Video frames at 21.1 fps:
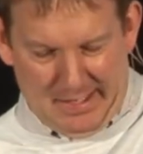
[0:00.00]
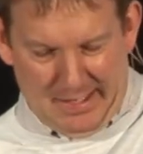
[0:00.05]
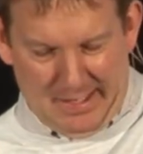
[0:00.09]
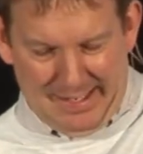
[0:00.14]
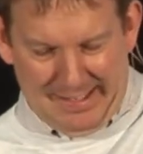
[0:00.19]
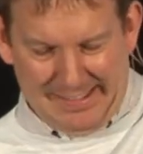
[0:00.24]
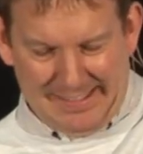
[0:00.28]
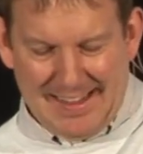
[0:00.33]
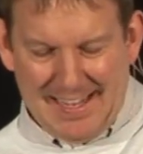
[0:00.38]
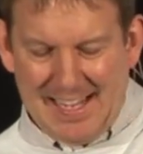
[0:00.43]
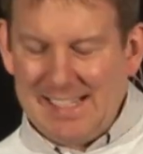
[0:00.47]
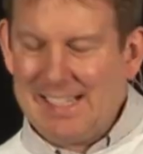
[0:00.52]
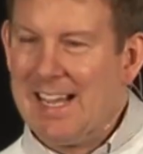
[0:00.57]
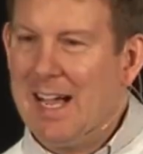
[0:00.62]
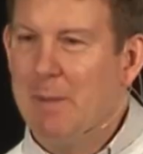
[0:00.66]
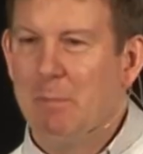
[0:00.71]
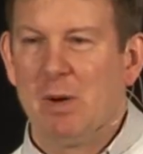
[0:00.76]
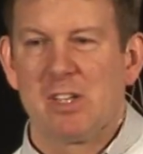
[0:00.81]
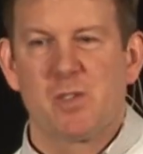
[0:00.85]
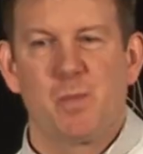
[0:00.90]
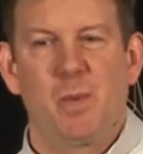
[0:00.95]
Like that guy
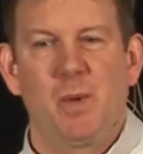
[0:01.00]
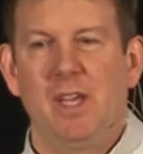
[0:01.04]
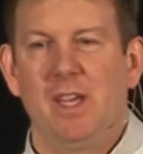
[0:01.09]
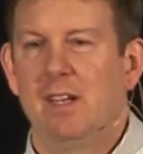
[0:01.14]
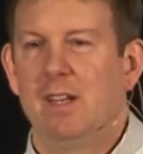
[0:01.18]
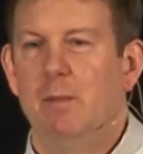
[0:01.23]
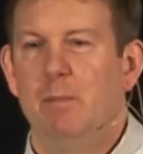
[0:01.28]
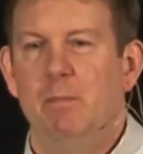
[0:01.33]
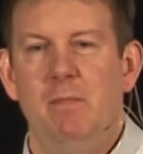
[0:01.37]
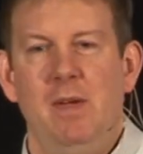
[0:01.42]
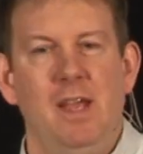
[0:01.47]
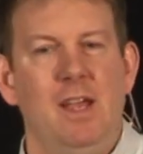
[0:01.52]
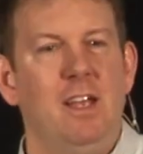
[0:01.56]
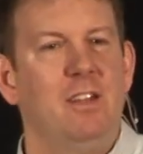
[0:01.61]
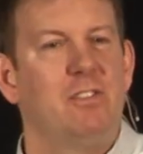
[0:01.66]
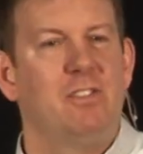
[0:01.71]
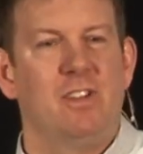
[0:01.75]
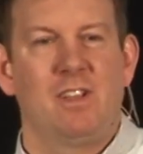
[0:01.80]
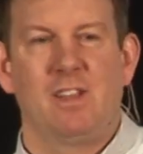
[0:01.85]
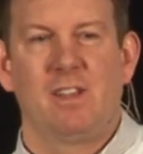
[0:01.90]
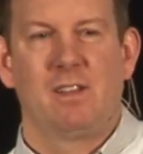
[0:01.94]
must be an
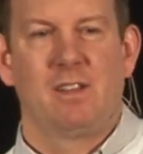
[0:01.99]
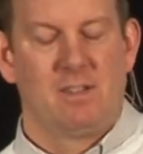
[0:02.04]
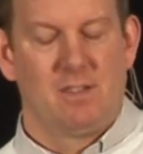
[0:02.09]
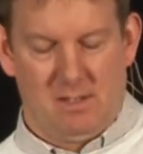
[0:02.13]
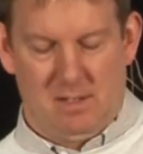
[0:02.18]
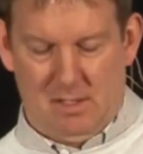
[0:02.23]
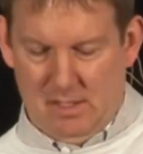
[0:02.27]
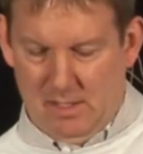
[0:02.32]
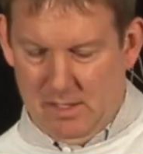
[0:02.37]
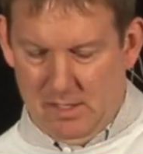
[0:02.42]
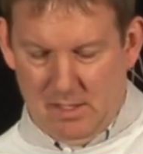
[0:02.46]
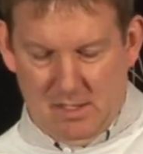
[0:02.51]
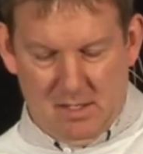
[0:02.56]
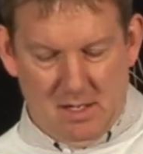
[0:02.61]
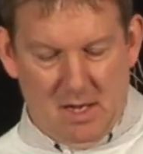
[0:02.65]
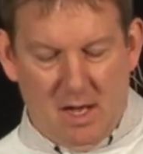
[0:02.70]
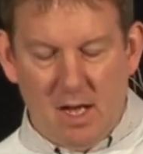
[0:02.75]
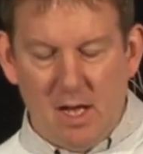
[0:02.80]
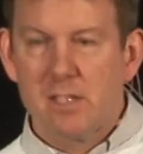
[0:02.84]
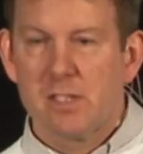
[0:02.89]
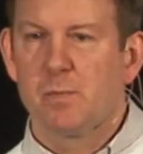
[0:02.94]
amazing
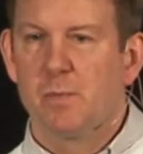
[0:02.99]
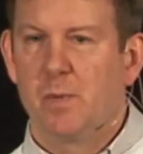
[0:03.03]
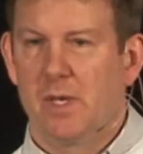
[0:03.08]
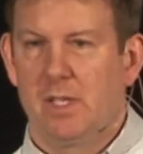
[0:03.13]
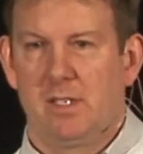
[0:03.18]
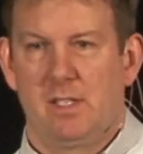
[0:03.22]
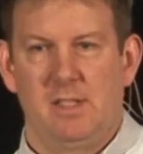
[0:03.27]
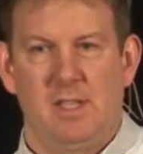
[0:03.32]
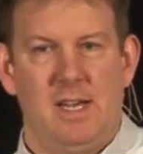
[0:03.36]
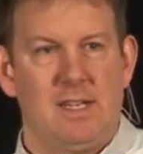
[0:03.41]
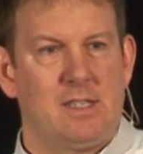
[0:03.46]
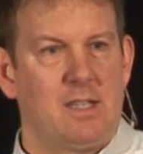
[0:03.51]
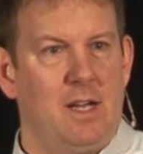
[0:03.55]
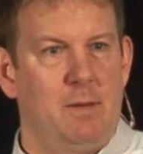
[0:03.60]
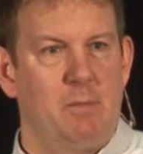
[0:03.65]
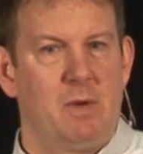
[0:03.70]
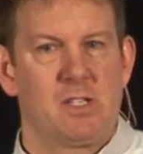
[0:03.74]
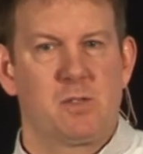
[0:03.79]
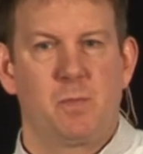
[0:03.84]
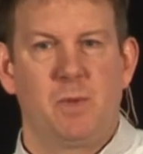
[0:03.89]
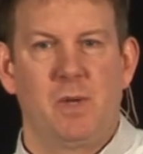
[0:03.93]
husband, and that guy
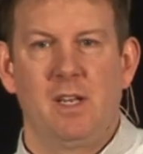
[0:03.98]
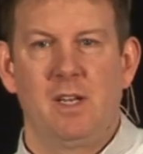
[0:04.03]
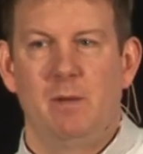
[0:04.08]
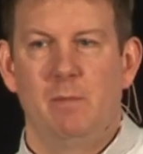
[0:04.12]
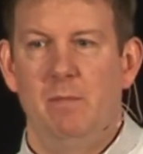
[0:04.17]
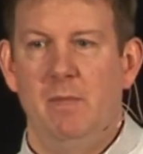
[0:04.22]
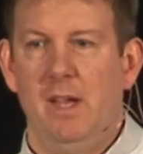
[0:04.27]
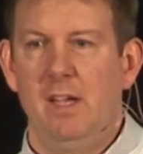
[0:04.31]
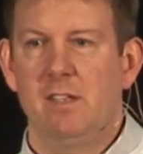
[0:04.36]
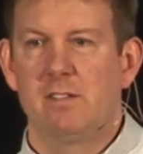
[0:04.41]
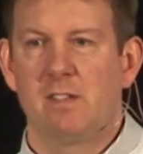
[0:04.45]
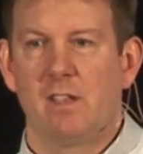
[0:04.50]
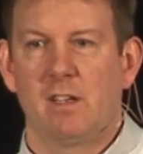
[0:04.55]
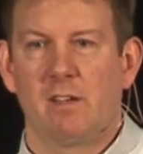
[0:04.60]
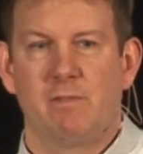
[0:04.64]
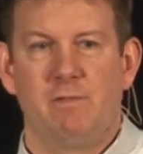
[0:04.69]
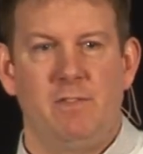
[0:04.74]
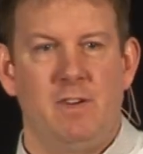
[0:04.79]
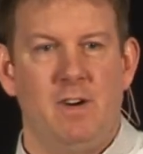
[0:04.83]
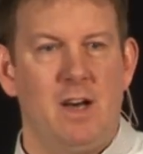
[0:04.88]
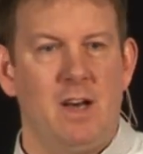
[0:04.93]
must be an amazing
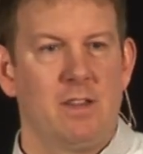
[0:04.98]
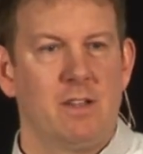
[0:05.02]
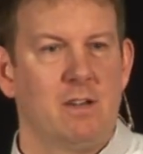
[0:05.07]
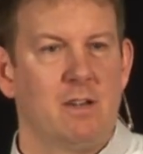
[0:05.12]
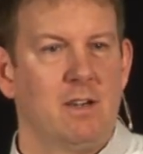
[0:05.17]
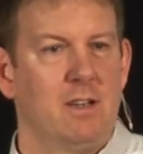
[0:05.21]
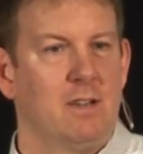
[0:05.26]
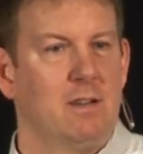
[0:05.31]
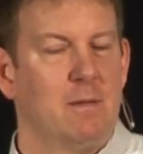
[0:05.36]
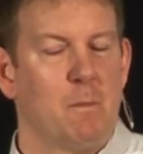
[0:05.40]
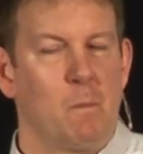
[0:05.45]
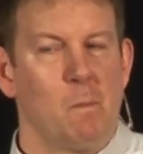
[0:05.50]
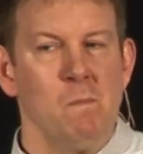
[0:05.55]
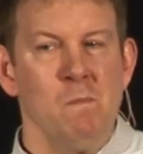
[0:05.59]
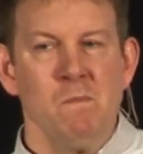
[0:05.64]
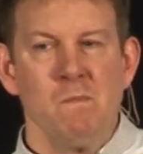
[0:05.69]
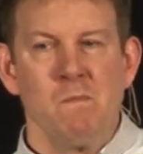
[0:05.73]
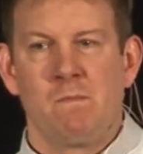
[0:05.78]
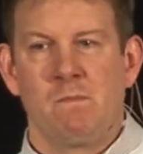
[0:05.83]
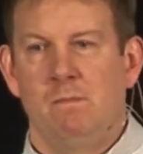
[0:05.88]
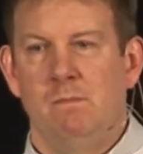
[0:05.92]
father.
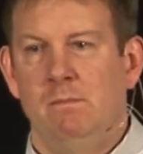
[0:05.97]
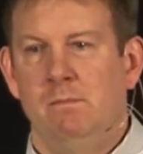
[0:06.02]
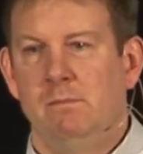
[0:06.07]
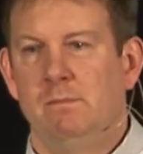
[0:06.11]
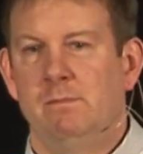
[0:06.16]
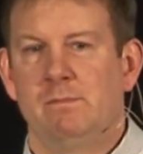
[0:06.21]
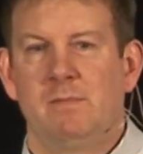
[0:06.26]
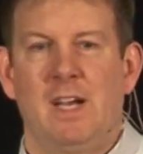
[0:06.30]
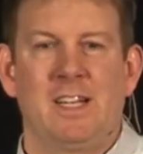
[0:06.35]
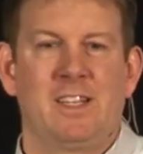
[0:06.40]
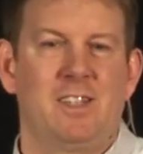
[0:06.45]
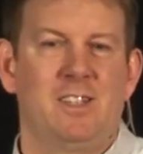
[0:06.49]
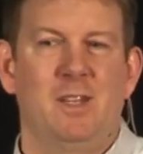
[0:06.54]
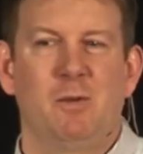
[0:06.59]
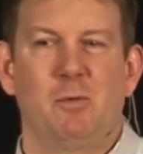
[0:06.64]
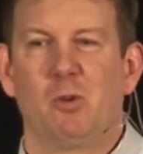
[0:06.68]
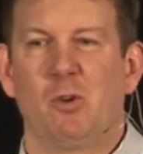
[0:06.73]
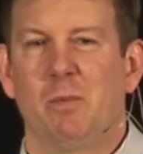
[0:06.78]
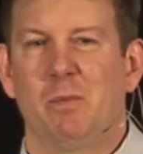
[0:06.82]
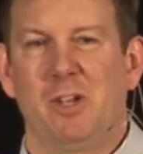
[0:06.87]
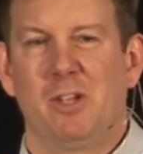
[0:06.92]
And I could keep
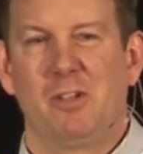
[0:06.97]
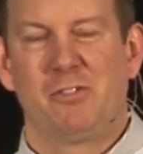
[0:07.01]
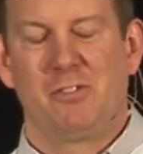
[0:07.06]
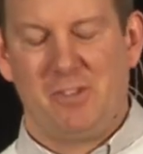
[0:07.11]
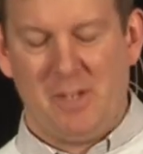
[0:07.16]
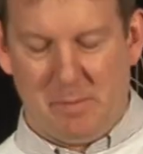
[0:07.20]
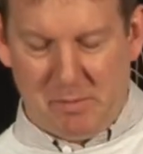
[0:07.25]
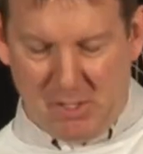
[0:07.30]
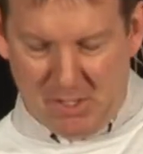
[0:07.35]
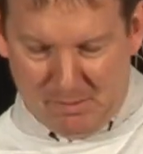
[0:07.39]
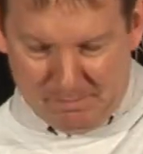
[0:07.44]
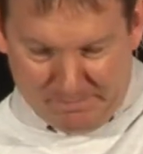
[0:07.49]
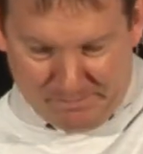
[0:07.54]
going, but I'll just stop there.